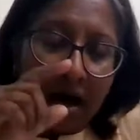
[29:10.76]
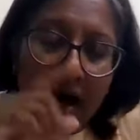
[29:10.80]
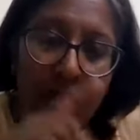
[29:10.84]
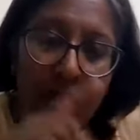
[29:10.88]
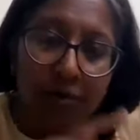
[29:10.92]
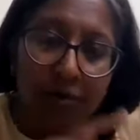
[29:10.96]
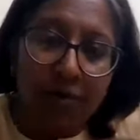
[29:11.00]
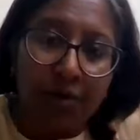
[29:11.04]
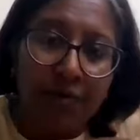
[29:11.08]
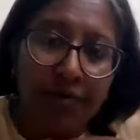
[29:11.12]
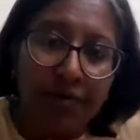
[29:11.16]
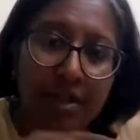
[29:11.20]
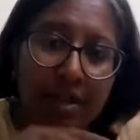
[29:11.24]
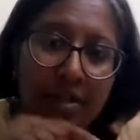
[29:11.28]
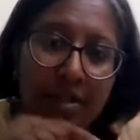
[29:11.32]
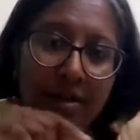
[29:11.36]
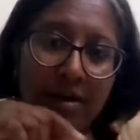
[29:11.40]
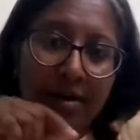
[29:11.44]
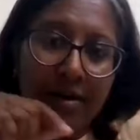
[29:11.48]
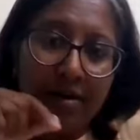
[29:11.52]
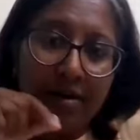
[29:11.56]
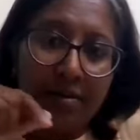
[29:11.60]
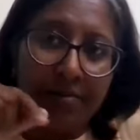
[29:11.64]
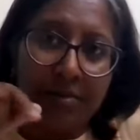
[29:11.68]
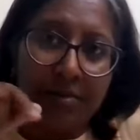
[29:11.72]
how you
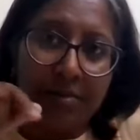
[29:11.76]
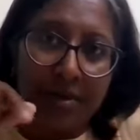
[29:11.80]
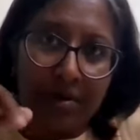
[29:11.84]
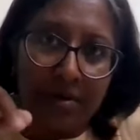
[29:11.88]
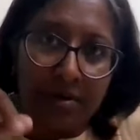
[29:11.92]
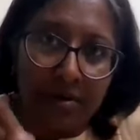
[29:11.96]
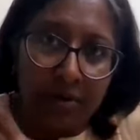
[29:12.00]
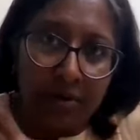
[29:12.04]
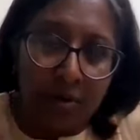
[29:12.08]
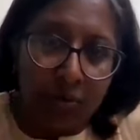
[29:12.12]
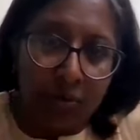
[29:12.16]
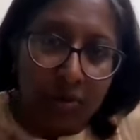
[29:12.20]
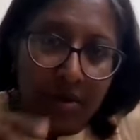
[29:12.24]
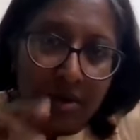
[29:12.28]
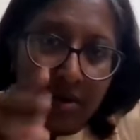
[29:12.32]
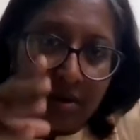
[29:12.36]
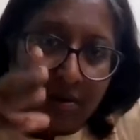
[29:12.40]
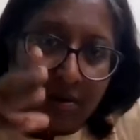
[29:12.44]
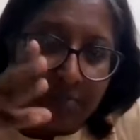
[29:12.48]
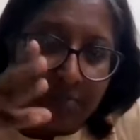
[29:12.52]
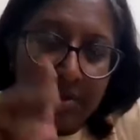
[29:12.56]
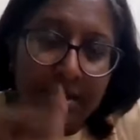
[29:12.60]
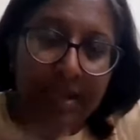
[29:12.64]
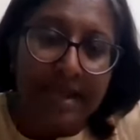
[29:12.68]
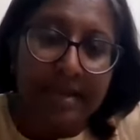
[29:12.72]
will do
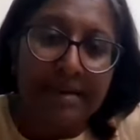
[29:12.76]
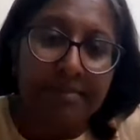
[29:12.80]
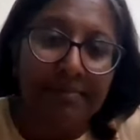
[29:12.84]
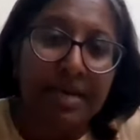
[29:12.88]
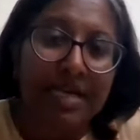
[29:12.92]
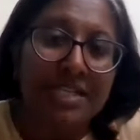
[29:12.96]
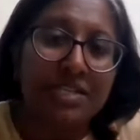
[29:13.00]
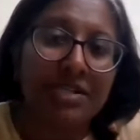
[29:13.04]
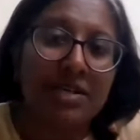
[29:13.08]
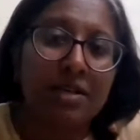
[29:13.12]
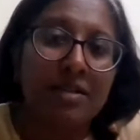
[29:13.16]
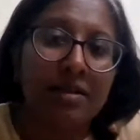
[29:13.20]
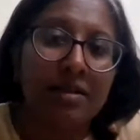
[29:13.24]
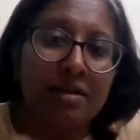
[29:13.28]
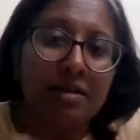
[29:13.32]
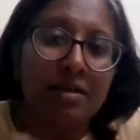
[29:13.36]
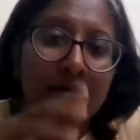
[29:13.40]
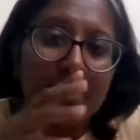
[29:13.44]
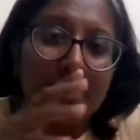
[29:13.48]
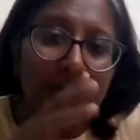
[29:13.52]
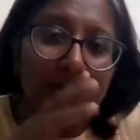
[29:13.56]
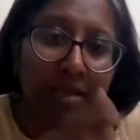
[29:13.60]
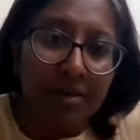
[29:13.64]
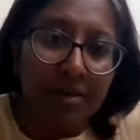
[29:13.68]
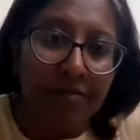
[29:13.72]
the, like, measure
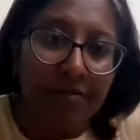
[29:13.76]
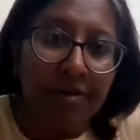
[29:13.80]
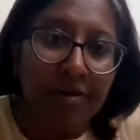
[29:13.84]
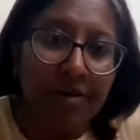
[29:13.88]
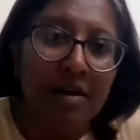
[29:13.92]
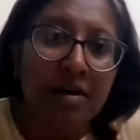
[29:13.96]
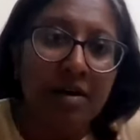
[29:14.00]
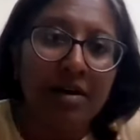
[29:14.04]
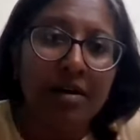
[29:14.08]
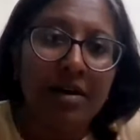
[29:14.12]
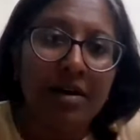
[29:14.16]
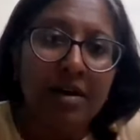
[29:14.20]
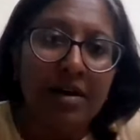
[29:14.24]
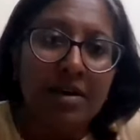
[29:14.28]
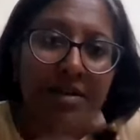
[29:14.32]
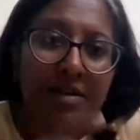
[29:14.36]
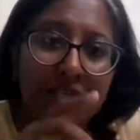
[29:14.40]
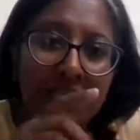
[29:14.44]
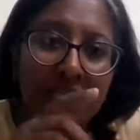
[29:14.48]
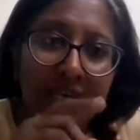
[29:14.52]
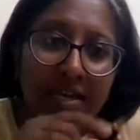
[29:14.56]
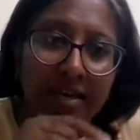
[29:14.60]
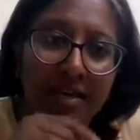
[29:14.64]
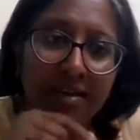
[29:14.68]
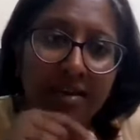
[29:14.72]
the liver.
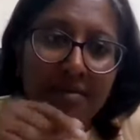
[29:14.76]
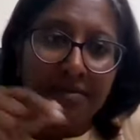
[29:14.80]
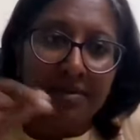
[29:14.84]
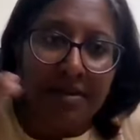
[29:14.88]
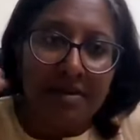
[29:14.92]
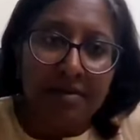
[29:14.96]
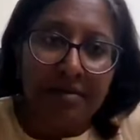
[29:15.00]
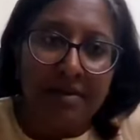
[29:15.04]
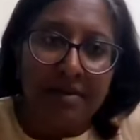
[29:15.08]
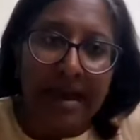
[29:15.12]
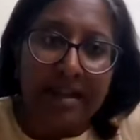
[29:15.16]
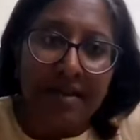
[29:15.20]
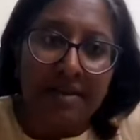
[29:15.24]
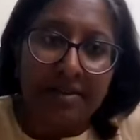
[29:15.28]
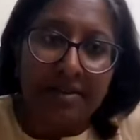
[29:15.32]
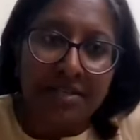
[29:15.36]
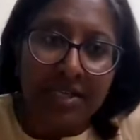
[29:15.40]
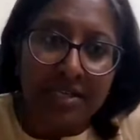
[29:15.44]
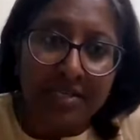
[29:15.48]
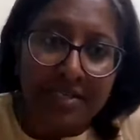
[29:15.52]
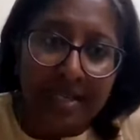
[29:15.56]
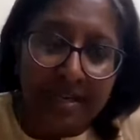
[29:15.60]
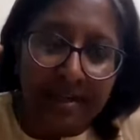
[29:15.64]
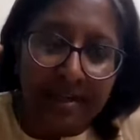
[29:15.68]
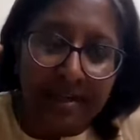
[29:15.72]
She and
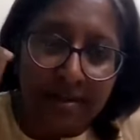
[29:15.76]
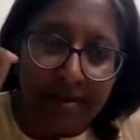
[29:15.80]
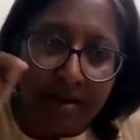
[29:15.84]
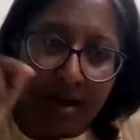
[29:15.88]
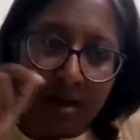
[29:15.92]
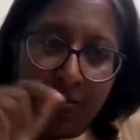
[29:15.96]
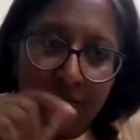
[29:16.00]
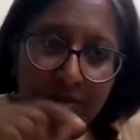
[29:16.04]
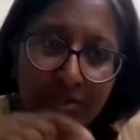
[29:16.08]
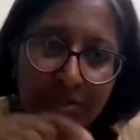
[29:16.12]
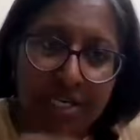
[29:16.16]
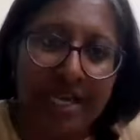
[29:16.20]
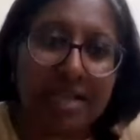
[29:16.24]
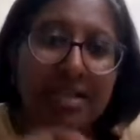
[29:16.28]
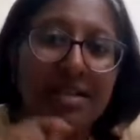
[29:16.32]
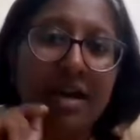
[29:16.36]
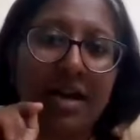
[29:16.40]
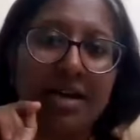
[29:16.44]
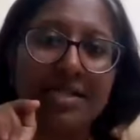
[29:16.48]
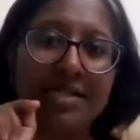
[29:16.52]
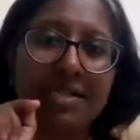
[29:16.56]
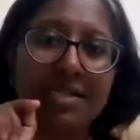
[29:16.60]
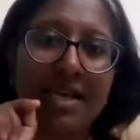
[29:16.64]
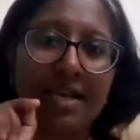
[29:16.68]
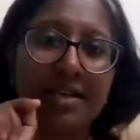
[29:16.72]
she said, now check
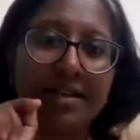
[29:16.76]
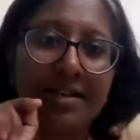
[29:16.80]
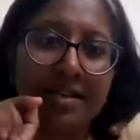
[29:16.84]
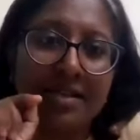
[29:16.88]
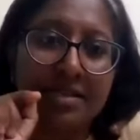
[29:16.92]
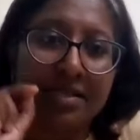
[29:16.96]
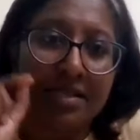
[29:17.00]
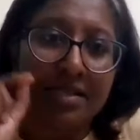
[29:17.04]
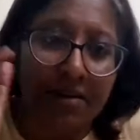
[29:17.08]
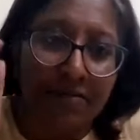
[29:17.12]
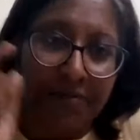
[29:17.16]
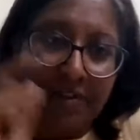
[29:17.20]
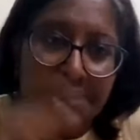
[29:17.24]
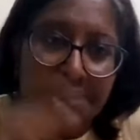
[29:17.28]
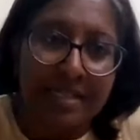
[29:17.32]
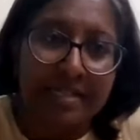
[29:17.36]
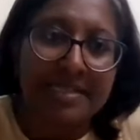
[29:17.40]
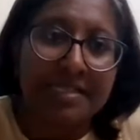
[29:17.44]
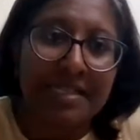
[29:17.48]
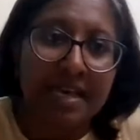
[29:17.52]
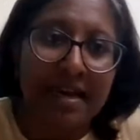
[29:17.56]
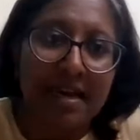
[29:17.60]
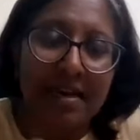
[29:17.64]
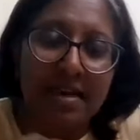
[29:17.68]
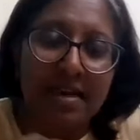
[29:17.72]
the ascites if it
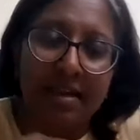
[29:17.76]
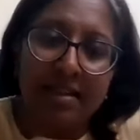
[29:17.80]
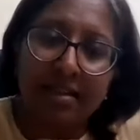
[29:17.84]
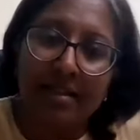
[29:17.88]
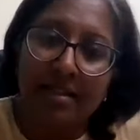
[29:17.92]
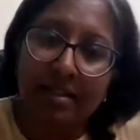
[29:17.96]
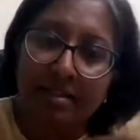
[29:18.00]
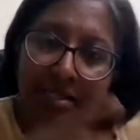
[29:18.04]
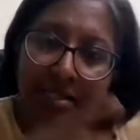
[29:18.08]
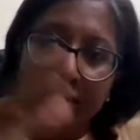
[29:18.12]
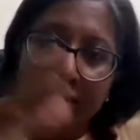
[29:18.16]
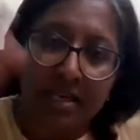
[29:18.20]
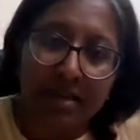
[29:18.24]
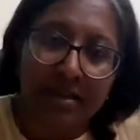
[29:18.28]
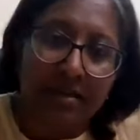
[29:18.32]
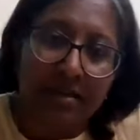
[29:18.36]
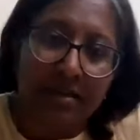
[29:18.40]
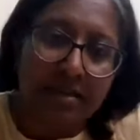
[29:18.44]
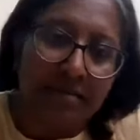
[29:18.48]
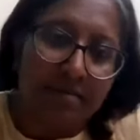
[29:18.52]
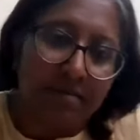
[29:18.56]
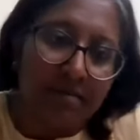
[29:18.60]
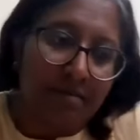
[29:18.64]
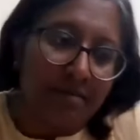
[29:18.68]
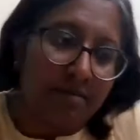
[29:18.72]
is there. And then she
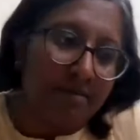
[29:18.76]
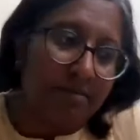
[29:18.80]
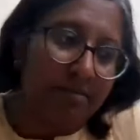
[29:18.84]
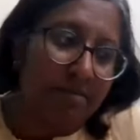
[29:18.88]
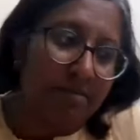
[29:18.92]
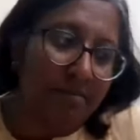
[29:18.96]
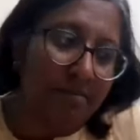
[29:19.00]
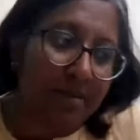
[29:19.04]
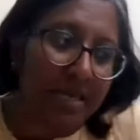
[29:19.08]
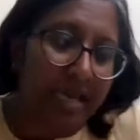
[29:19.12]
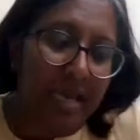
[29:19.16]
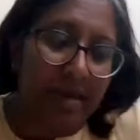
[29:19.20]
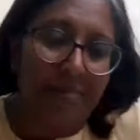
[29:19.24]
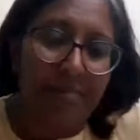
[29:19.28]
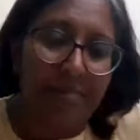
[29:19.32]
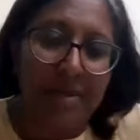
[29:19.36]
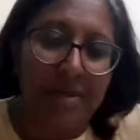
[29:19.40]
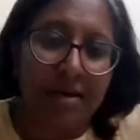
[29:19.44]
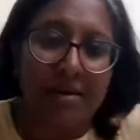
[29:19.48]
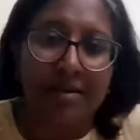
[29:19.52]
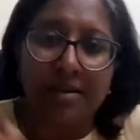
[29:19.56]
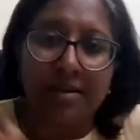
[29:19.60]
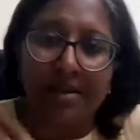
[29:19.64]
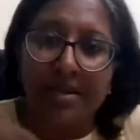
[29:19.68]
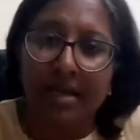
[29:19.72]
came
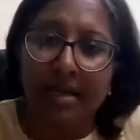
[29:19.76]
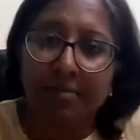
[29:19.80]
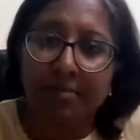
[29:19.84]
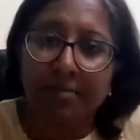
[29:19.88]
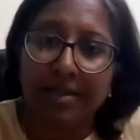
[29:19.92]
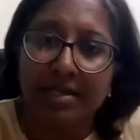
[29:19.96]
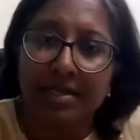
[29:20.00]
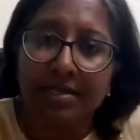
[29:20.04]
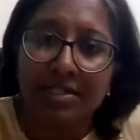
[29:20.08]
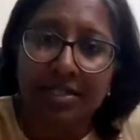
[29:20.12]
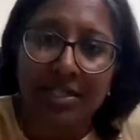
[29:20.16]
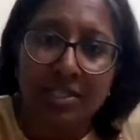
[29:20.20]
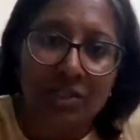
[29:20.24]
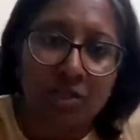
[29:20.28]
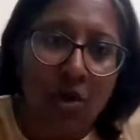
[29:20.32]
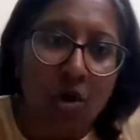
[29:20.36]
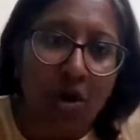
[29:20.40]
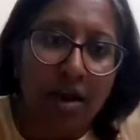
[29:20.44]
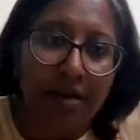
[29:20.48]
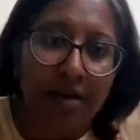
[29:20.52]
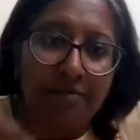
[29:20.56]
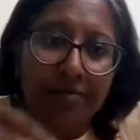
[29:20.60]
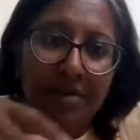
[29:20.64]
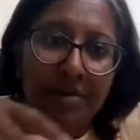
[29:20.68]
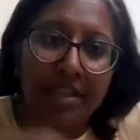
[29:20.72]
near the table and she
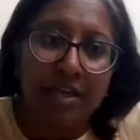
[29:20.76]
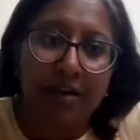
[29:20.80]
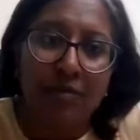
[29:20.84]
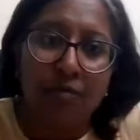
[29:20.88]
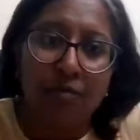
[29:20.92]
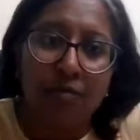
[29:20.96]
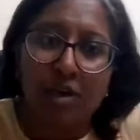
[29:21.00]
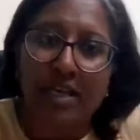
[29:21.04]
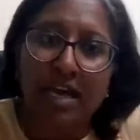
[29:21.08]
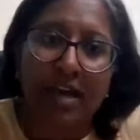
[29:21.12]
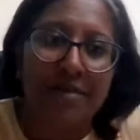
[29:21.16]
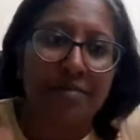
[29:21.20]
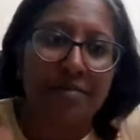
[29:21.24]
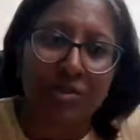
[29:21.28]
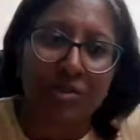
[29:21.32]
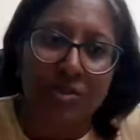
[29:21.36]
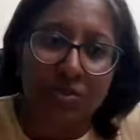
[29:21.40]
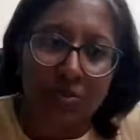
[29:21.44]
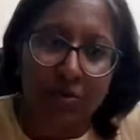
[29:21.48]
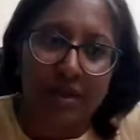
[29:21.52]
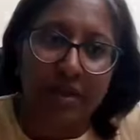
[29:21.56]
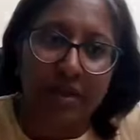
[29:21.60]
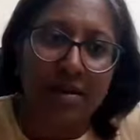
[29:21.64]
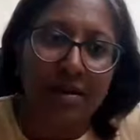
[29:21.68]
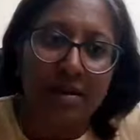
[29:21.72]
saw everything what I was
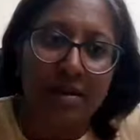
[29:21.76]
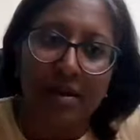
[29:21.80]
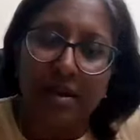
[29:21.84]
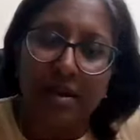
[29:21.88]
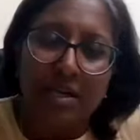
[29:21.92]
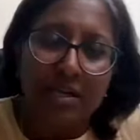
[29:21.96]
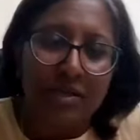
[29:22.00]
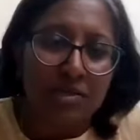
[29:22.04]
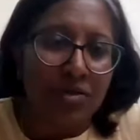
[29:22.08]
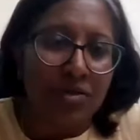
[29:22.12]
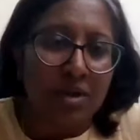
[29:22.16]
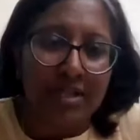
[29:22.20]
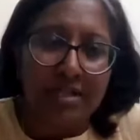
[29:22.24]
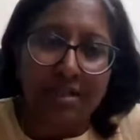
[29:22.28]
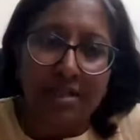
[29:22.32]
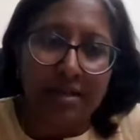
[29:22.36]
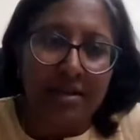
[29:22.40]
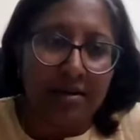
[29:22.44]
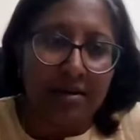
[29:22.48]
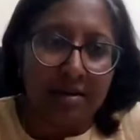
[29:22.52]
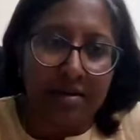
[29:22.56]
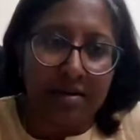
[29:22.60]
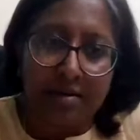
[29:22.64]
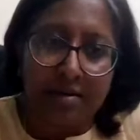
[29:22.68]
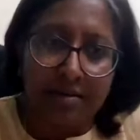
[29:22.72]
doing. So I
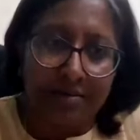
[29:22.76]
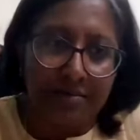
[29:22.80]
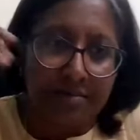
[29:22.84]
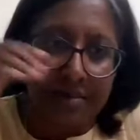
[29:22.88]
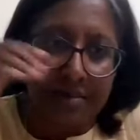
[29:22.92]
think